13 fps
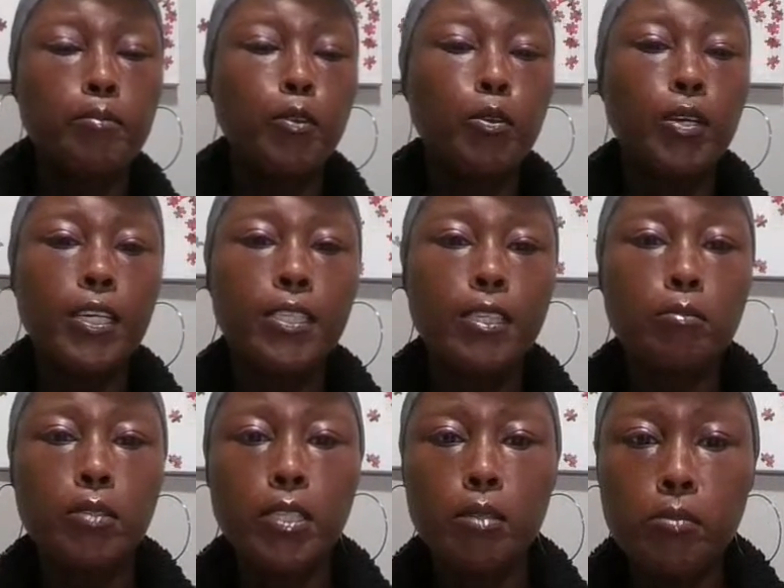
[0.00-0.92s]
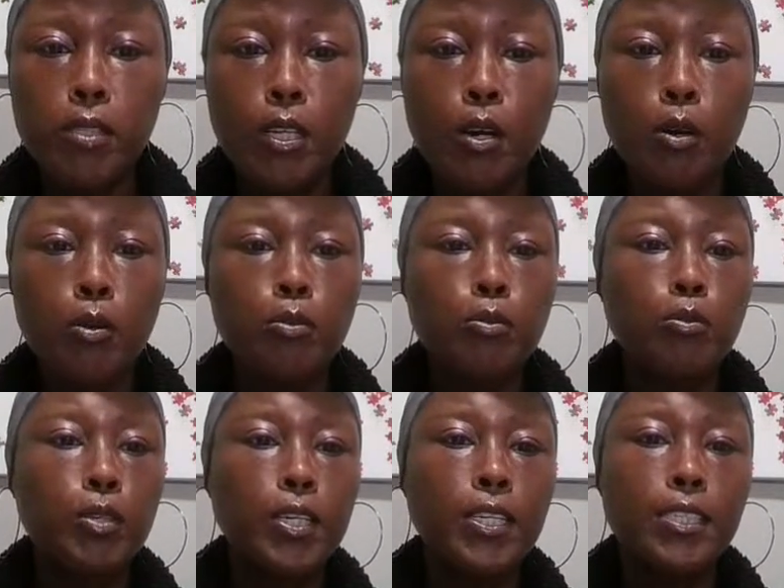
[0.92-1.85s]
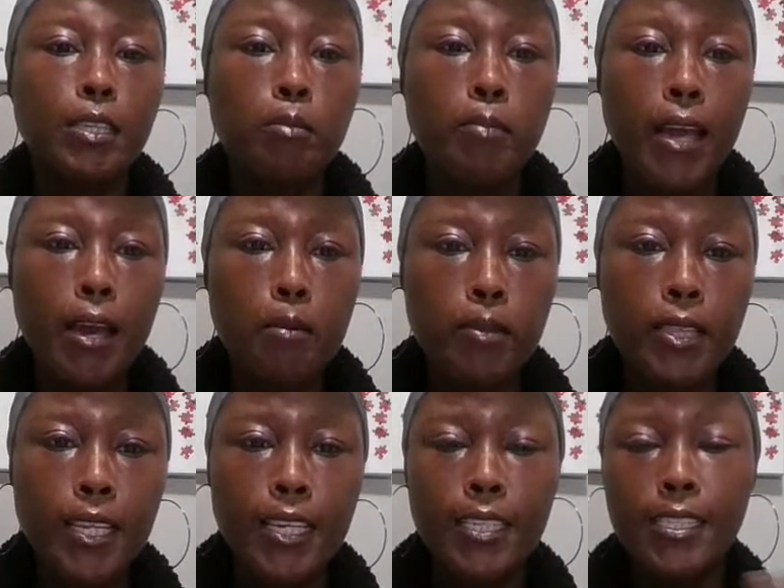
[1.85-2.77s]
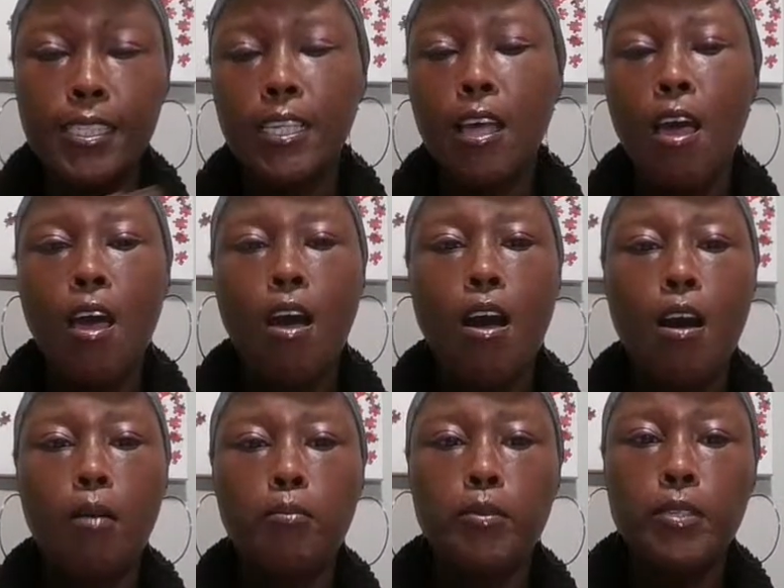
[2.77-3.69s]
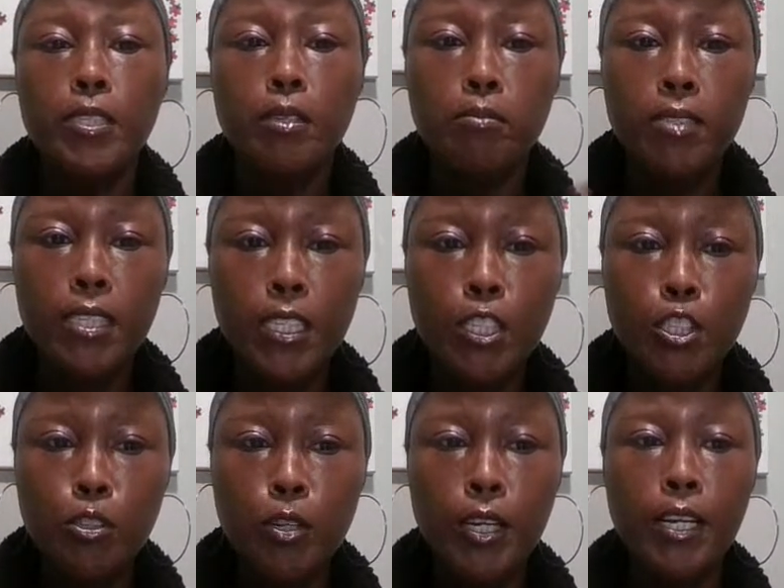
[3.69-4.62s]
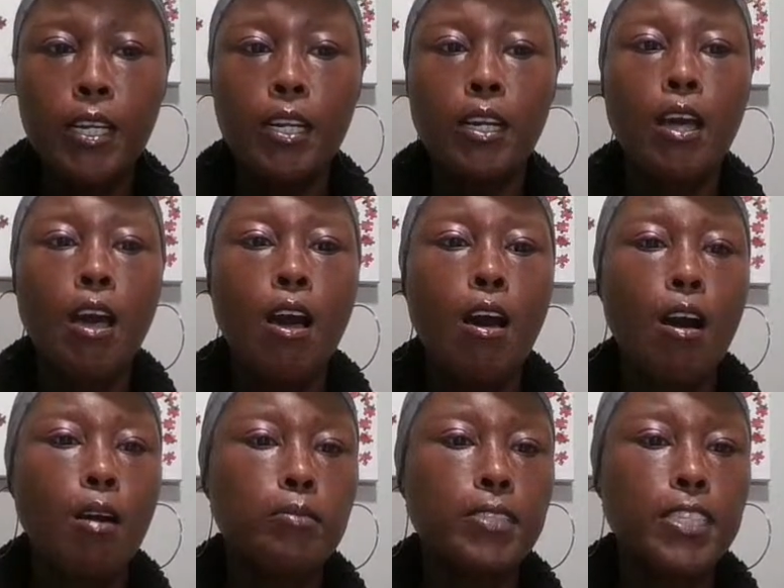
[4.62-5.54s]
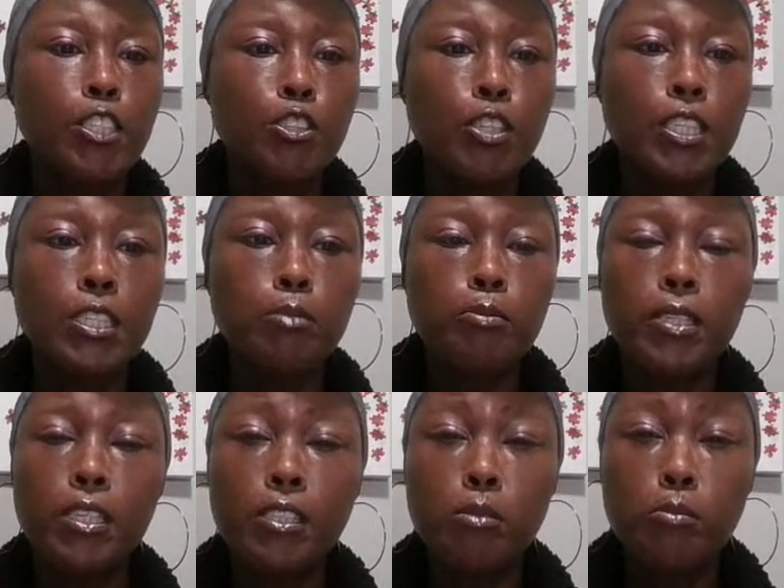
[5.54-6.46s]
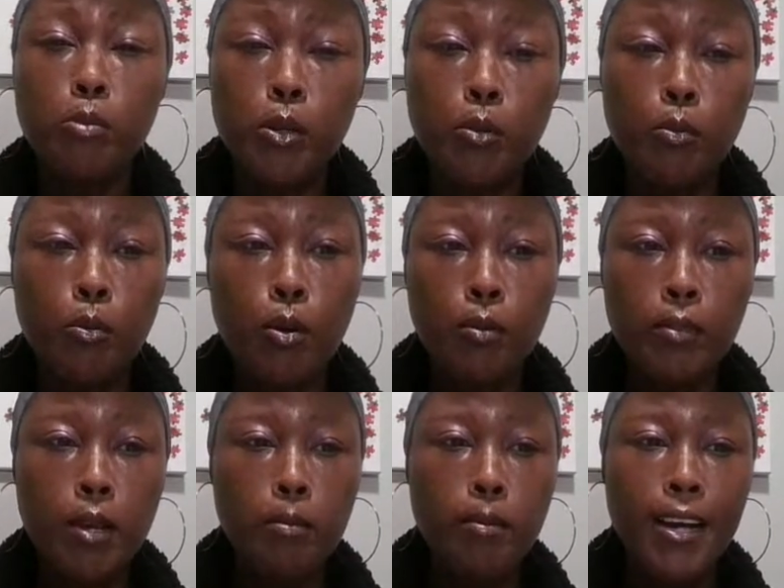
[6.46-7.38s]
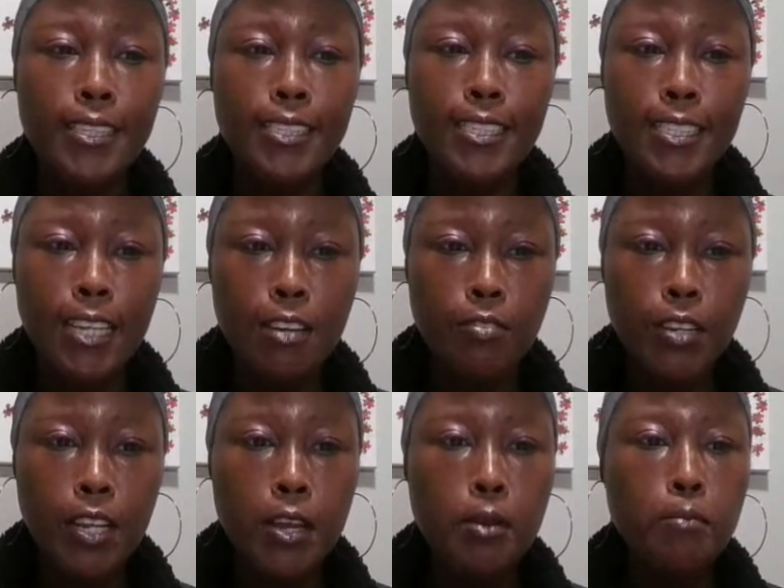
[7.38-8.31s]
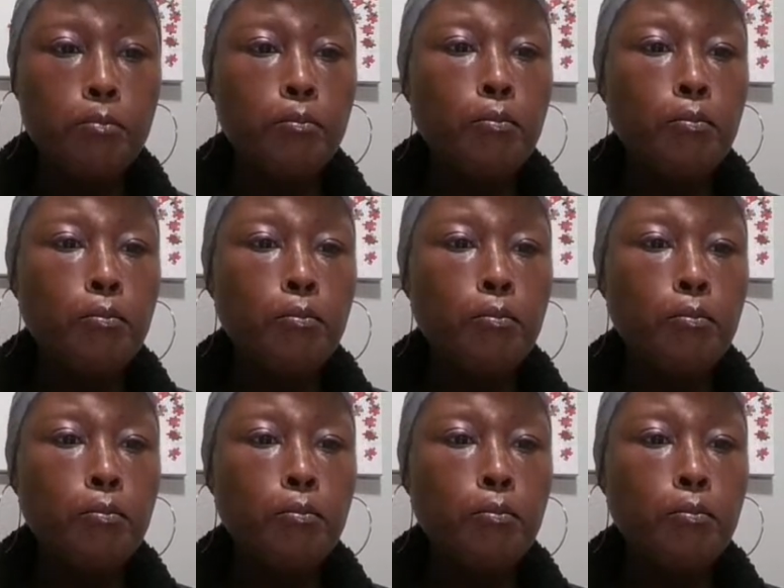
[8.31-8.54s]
You can get some gemstones, you can get some amethyst, some citrine. Citrine is believed to bring warmth and positivity.